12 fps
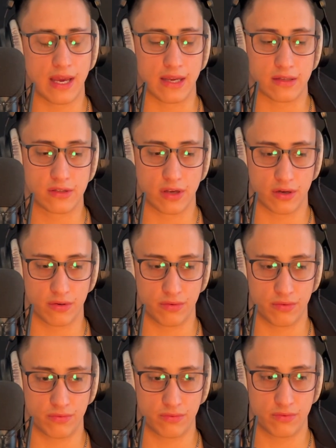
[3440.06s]

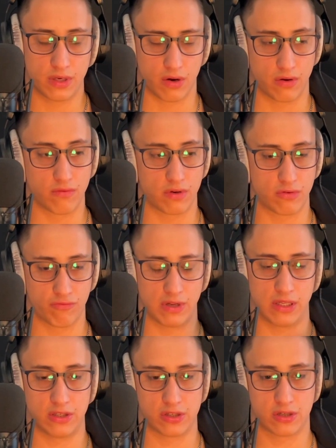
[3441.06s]
So to
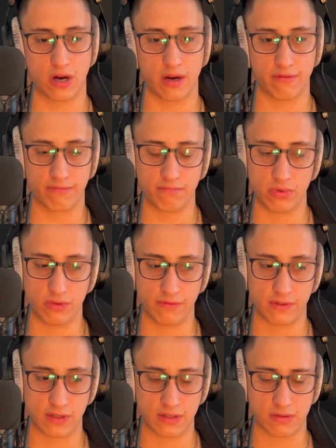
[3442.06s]
really just kind of
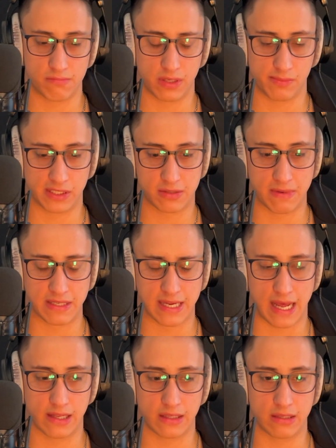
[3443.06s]
move to this minimalist
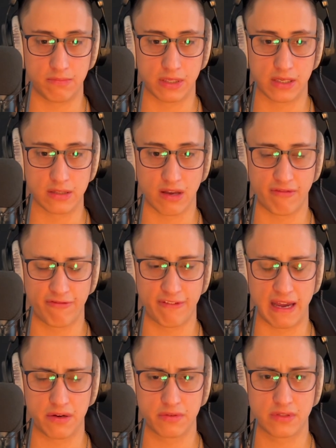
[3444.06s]
mentality, because I
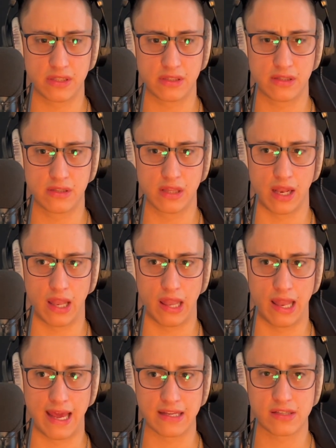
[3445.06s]
found that the
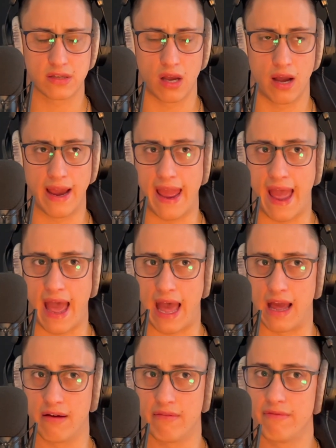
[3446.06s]
less I
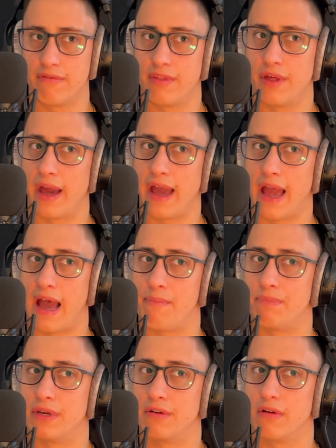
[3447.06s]
have, the
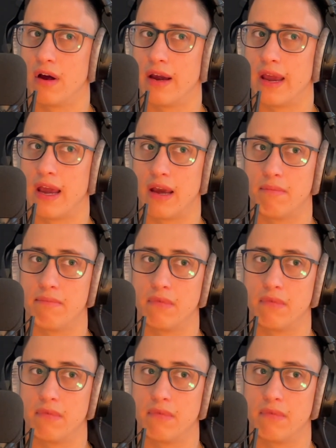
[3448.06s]
happier I am.